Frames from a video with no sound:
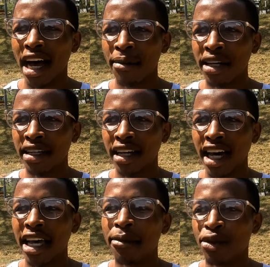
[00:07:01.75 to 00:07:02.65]
I mean,
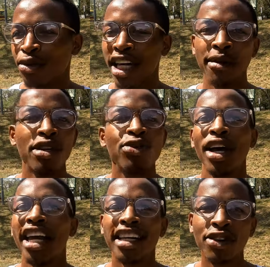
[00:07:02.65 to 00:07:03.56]
uh, able to take me
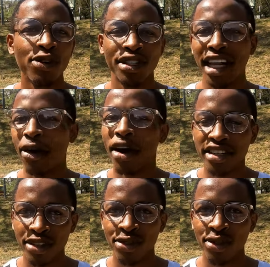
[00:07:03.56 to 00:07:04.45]
to any course I, I
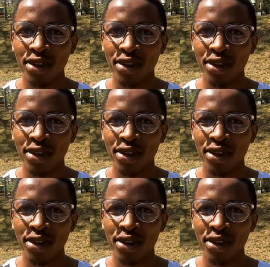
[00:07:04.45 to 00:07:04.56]
wanted to.